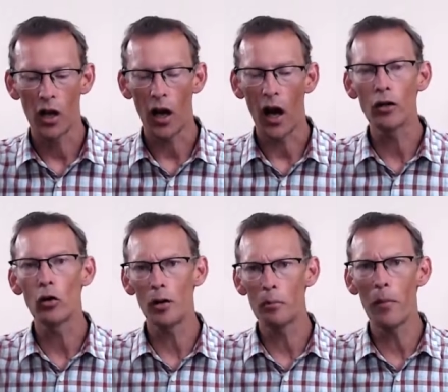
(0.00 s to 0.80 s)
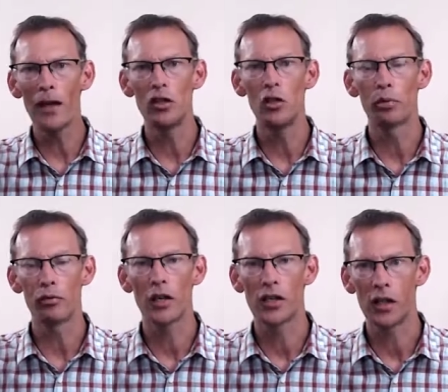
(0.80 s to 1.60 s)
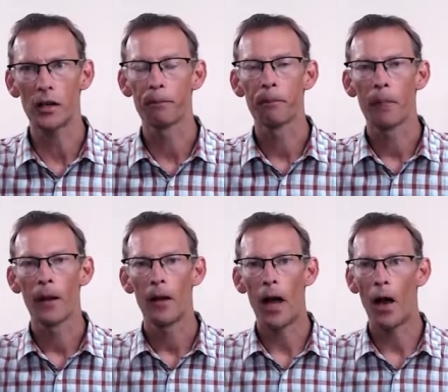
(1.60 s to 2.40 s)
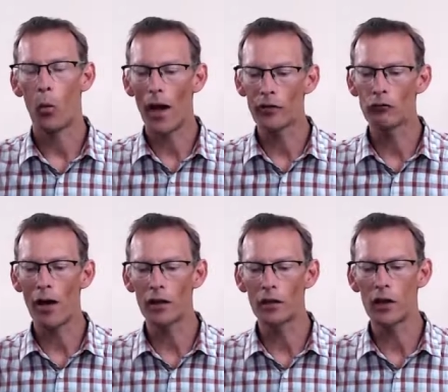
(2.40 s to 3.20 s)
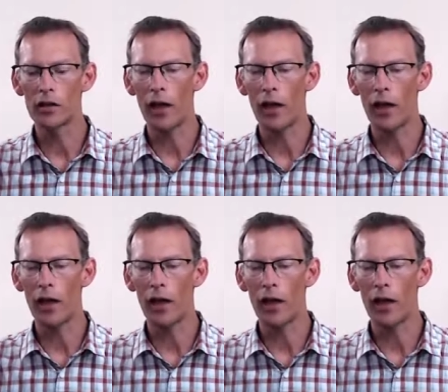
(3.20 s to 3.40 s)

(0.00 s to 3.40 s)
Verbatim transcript: Mm. I call it menu pricing. Mm. Uh, we have to recognize that